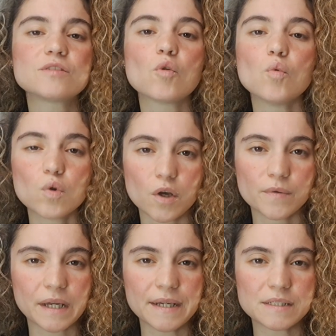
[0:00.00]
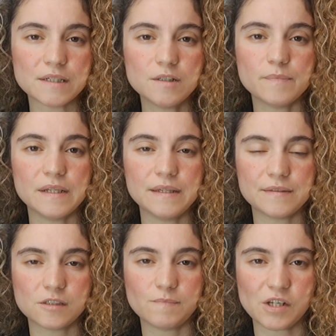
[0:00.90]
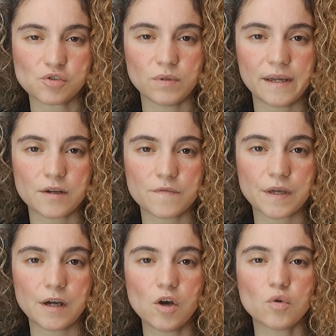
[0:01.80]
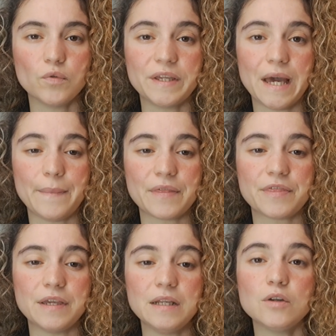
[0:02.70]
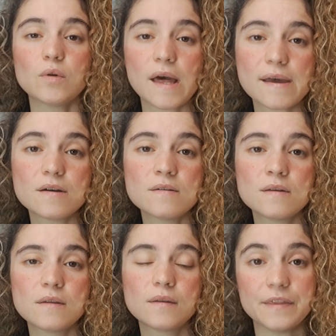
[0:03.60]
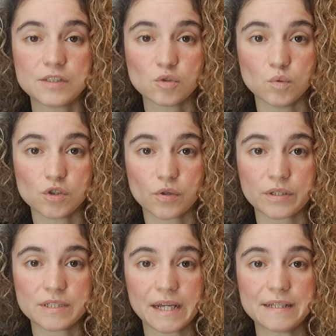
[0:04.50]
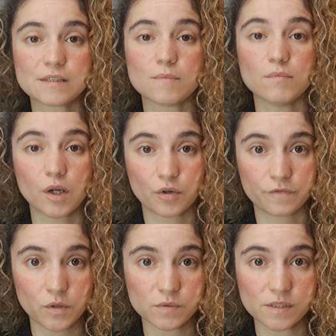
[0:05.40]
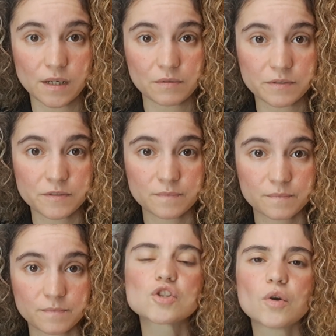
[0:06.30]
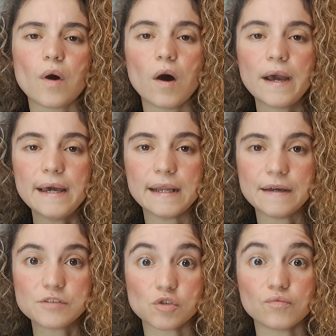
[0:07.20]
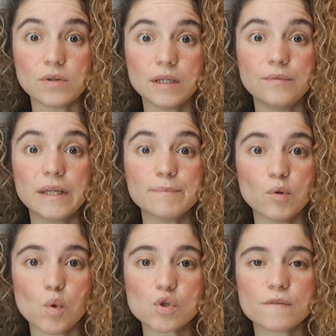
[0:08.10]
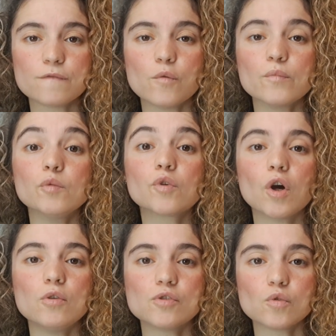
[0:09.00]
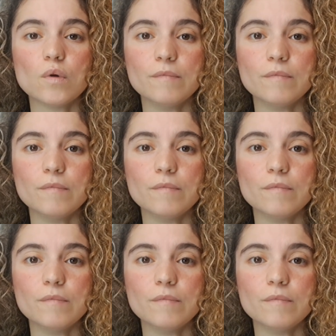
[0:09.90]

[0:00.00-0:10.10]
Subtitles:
these are all located beneath a special layer of the gut called the epithelial layer. This also contains microfold cells. So ILFs are really important for mucosal